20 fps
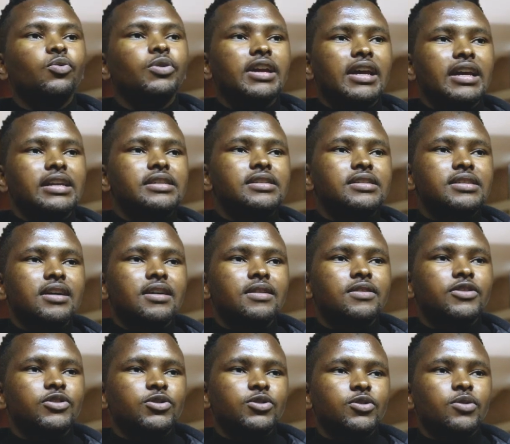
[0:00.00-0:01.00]
we can tell
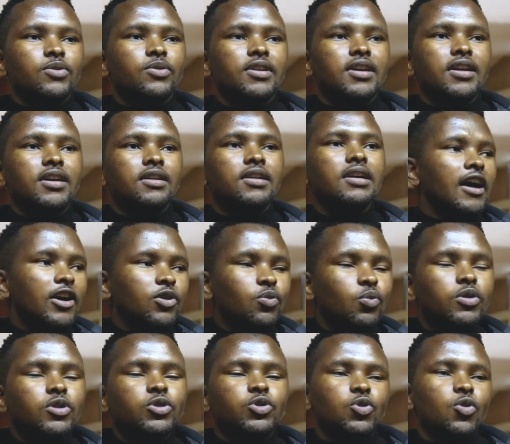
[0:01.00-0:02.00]
that you're not okay
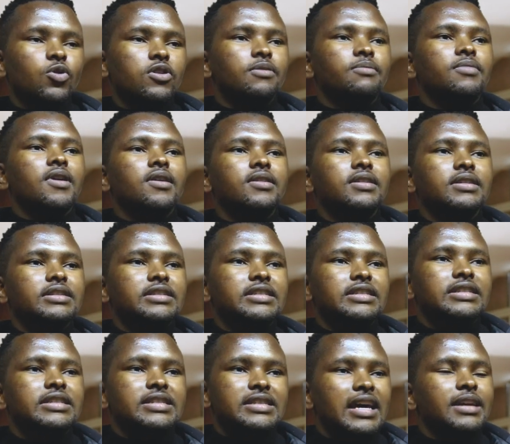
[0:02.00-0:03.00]
and we'll talk about it.
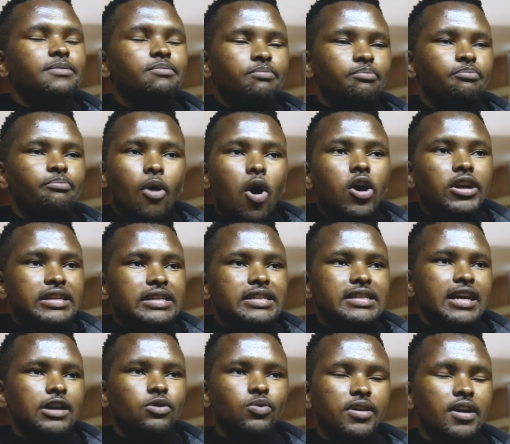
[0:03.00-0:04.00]
It's that bond
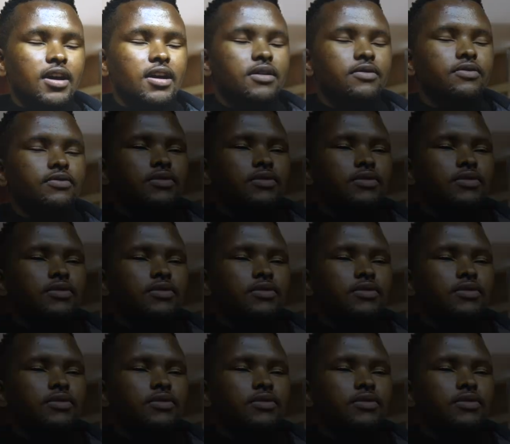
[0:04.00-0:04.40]
that we have.